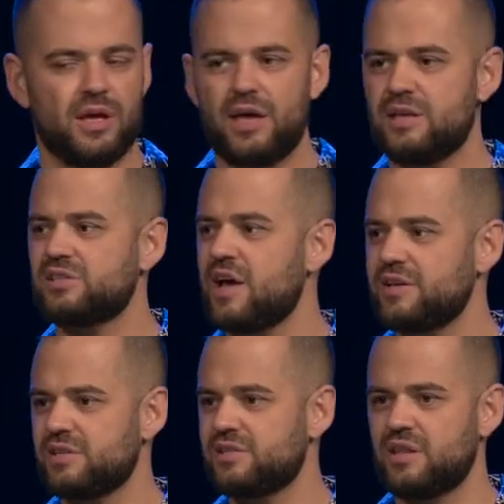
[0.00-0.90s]
And
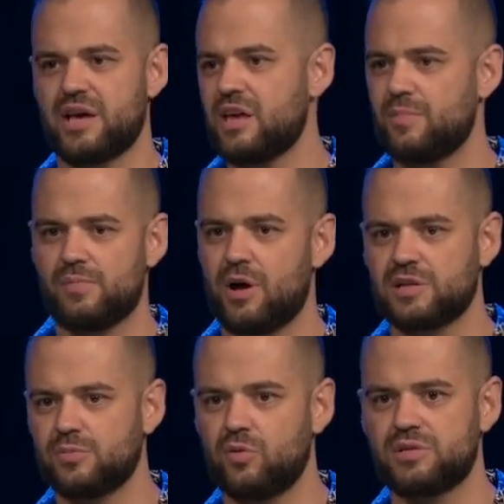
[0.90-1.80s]
scientists said that can't be
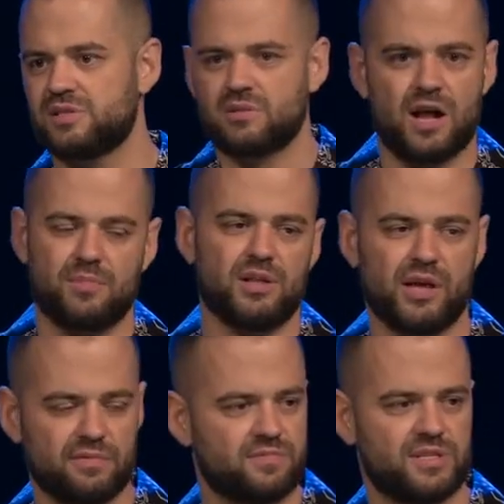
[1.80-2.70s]
possible. It's got to be
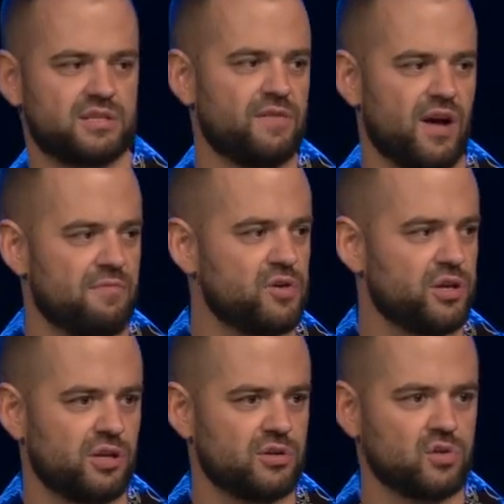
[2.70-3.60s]
like sixty-five
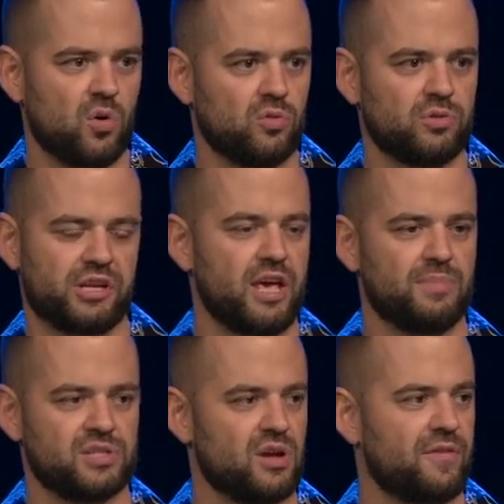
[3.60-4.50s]
million years old. There can't
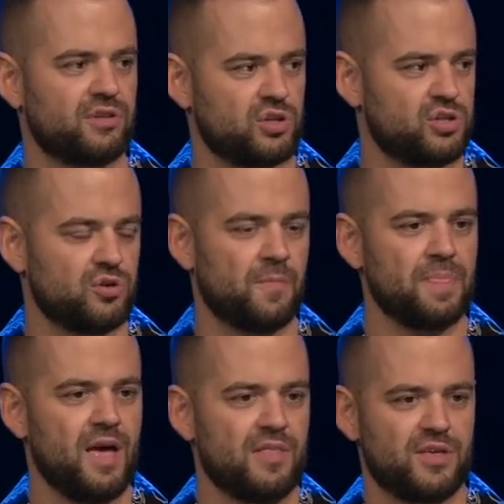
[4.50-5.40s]
be soft tissue.
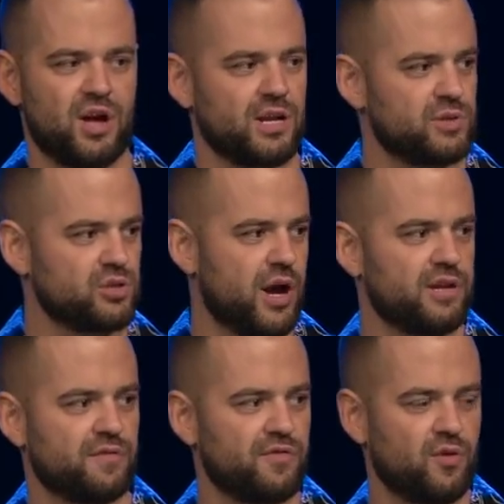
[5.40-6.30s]
They thought he was trying
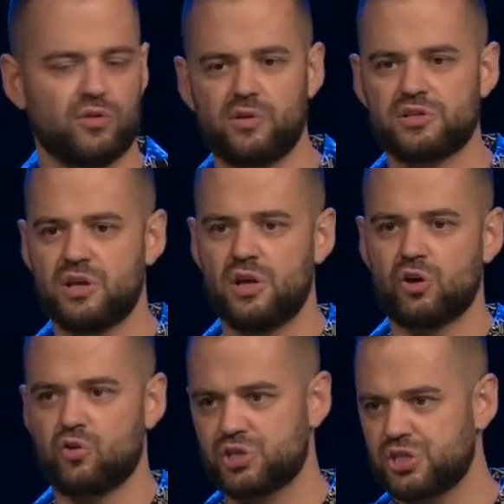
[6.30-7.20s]
to further his
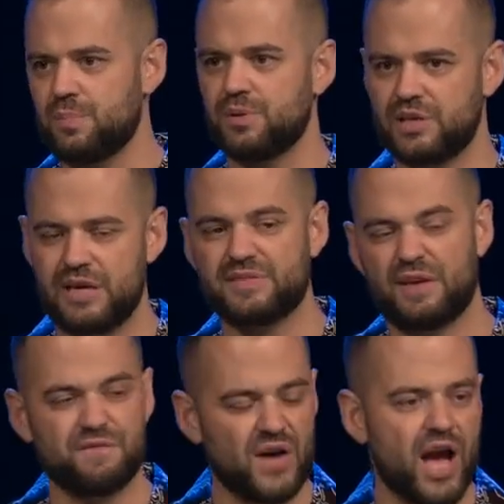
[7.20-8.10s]
Christian beliefs. They
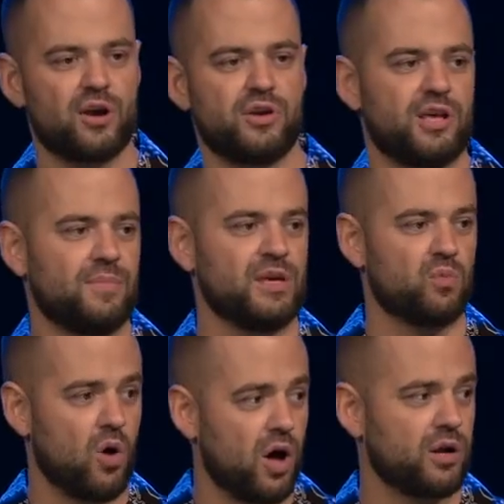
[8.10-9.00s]
fired him. He
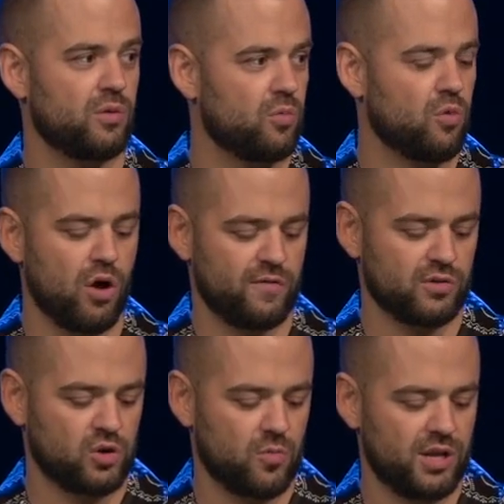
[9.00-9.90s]
won a wrongful
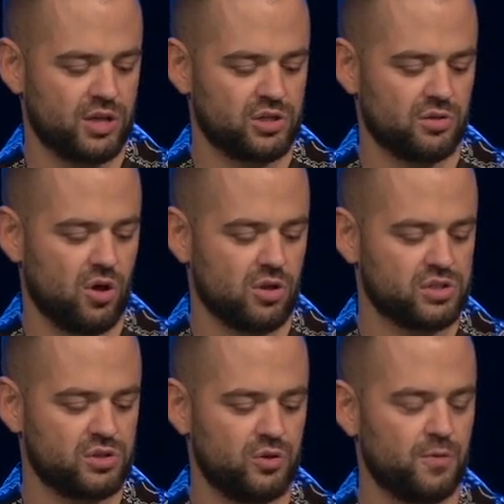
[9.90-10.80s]
termination
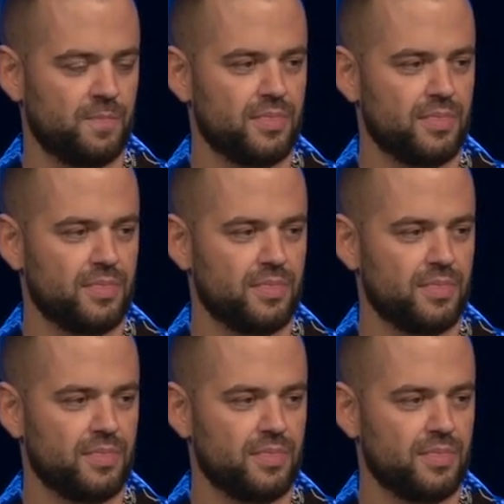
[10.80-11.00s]
lawsuit.